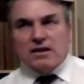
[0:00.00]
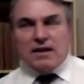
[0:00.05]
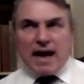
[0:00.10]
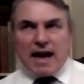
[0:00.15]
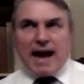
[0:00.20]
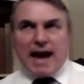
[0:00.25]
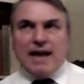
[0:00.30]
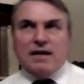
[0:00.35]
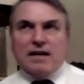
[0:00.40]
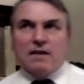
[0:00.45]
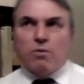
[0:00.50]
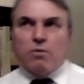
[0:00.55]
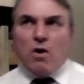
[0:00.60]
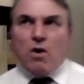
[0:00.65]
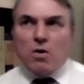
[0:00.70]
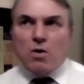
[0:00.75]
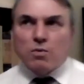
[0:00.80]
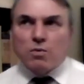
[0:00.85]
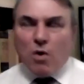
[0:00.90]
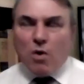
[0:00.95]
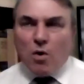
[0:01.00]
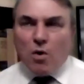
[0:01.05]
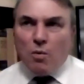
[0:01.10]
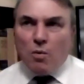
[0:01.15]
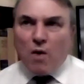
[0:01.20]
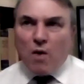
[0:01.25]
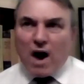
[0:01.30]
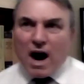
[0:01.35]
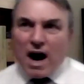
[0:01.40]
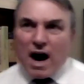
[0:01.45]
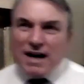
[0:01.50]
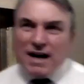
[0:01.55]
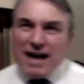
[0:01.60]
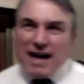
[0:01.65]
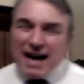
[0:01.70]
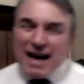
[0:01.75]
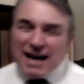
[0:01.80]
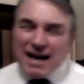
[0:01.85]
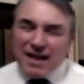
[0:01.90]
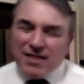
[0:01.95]
the end of World War One
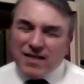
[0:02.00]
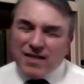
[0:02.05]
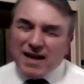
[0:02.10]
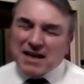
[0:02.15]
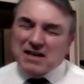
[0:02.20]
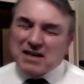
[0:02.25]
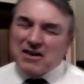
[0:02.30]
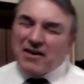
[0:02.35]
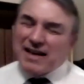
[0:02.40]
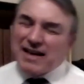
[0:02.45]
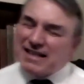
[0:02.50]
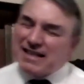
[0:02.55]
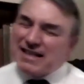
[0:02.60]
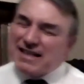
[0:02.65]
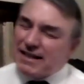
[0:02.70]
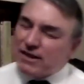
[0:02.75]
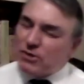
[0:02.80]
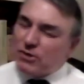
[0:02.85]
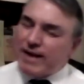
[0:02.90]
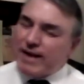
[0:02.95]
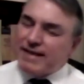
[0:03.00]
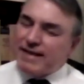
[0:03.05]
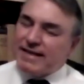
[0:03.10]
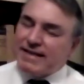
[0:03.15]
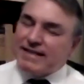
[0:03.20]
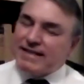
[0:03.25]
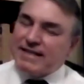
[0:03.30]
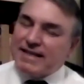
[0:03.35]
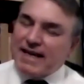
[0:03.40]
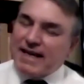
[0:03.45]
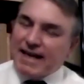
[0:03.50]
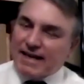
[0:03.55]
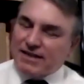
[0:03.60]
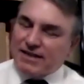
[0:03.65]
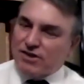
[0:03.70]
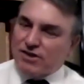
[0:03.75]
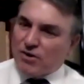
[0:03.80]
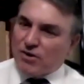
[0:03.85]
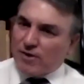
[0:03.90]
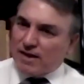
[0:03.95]
and I think
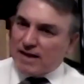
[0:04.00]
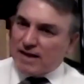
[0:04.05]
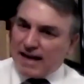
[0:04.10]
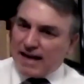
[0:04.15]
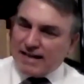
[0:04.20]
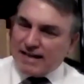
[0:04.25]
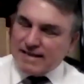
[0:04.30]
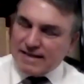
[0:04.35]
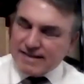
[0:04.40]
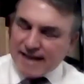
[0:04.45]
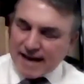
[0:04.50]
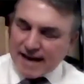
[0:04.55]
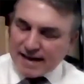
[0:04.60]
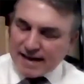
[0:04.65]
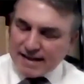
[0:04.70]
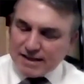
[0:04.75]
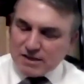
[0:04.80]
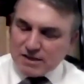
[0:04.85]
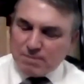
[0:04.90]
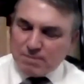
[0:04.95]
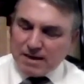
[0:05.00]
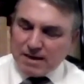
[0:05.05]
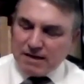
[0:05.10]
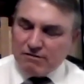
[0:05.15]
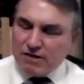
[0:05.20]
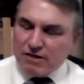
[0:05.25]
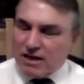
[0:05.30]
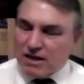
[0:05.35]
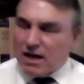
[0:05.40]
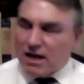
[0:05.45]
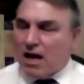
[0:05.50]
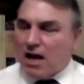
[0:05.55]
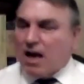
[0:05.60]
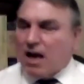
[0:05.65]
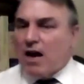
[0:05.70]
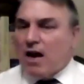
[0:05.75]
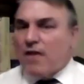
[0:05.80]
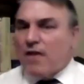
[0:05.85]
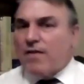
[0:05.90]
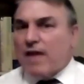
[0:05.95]
1926, so exactly this period,
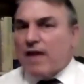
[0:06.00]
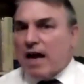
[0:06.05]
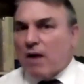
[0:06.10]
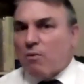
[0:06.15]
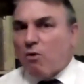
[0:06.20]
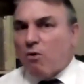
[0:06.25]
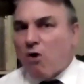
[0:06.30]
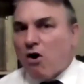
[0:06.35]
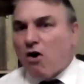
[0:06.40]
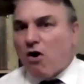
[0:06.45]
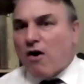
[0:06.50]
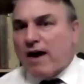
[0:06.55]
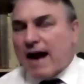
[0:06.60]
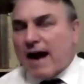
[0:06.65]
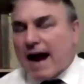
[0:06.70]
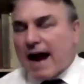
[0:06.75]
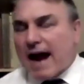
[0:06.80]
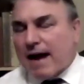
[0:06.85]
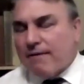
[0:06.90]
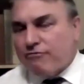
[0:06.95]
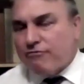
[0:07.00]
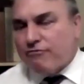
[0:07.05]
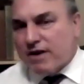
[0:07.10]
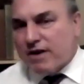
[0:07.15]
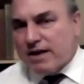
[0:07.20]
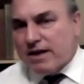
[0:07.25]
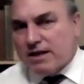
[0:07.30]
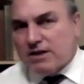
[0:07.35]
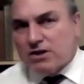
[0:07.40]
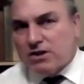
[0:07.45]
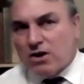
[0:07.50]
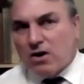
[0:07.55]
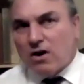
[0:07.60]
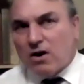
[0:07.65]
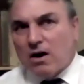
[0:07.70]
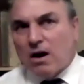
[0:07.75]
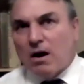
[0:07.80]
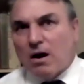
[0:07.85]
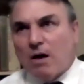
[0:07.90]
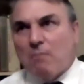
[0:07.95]
there were on average
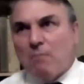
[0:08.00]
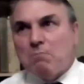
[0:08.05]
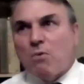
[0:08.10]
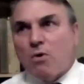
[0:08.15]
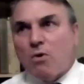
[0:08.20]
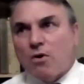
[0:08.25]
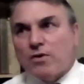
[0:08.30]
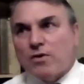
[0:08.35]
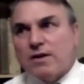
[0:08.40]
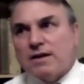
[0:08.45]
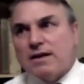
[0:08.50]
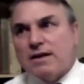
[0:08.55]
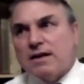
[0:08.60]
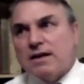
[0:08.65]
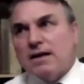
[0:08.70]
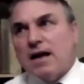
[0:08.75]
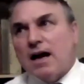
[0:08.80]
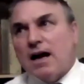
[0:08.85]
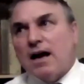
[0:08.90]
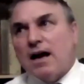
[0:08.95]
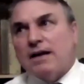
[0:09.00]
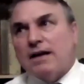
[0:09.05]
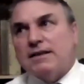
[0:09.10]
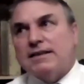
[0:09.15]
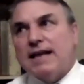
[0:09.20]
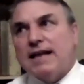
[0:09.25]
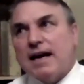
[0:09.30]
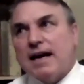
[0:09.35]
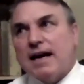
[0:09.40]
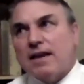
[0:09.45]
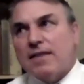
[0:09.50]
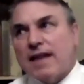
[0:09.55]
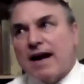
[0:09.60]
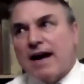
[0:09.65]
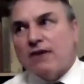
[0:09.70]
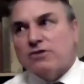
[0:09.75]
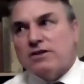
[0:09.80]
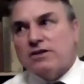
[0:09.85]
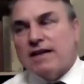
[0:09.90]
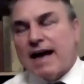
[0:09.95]
uh, more than uh,
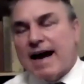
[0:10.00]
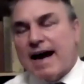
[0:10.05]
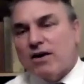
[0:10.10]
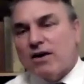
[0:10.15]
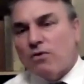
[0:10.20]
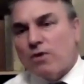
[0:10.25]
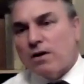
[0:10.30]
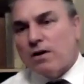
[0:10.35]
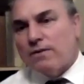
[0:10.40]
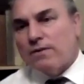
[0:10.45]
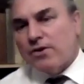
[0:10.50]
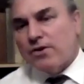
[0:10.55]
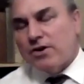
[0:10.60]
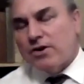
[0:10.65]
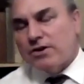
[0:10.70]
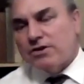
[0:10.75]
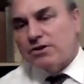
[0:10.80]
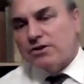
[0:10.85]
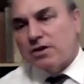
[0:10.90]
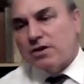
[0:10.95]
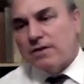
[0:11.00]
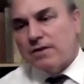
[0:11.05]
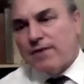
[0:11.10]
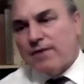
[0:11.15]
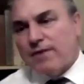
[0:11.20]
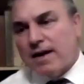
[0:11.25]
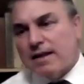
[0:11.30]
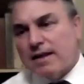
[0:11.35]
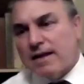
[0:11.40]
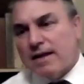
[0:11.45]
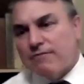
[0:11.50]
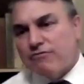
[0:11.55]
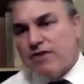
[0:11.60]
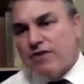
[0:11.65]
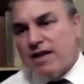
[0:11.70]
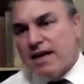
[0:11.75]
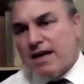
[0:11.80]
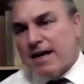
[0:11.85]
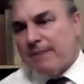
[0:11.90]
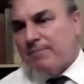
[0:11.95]
10,000 adult conversions to the faith every
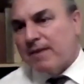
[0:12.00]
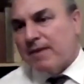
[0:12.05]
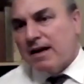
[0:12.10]
year,